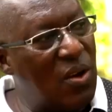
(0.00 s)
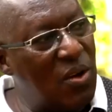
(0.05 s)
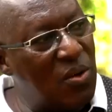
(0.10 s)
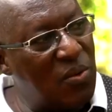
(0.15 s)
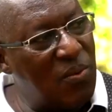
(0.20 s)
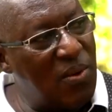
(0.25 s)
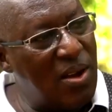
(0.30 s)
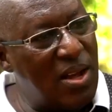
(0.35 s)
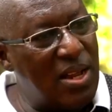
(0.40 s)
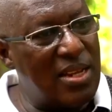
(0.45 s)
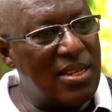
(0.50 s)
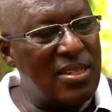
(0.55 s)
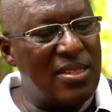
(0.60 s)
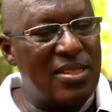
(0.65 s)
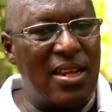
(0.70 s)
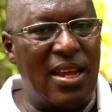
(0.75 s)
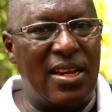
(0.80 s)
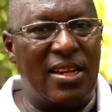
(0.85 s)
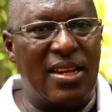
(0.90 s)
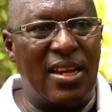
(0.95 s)
young ones,
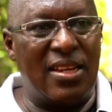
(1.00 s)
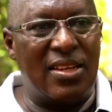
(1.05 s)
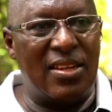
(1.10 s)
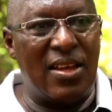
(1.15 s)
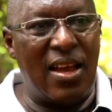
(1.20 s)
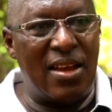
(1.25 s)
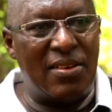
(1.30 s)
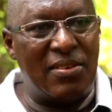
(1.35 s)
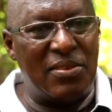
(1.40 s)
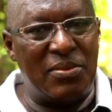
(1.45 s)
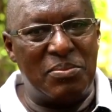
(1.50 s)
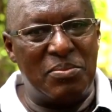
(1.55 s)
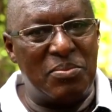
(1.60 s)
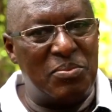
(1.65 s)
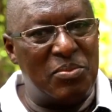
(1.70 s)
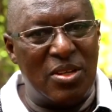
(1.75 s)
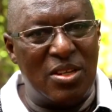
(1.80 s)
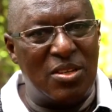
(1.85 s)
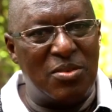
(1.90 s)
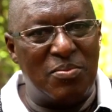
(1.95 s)
and then they had
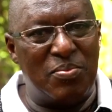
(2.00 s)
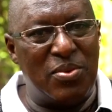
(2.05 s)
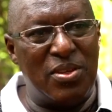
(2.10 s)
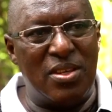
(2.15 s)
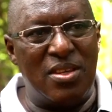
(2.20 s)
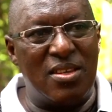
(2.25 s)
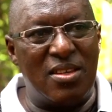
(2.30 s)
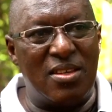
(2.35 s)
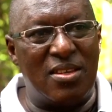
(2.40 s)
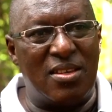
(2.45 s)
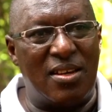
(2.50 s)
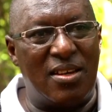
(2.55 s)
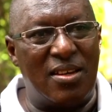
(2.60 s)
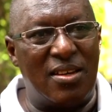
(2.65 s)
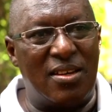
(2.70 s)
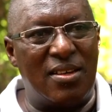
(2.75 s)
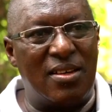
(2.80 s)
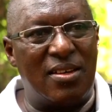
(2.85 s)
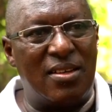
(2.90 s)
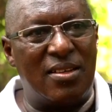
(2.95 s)
this big
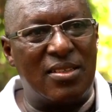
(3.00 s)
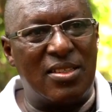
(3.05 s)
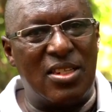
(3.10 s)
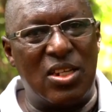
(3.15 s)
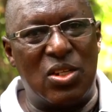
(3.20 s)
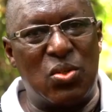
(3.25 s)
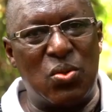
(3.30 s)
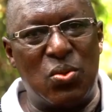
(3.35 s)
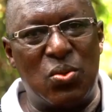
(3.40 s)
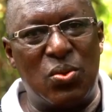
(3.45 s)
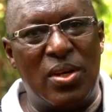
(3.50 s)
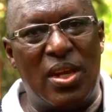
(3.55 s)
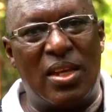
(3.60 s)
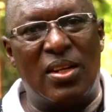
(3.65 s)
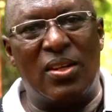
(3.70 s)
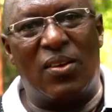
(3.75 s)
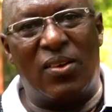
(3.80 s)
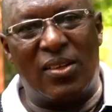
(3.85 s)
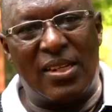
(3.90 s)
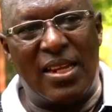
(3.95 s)
Tito and
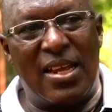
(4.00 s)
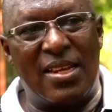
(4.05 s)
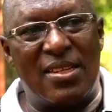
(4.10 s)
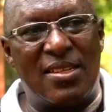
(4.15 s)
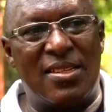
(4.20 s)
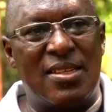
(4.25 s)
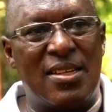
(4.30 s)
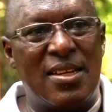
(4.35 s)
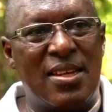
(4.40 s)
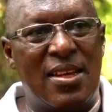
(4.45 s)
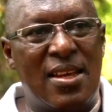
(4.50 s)
others.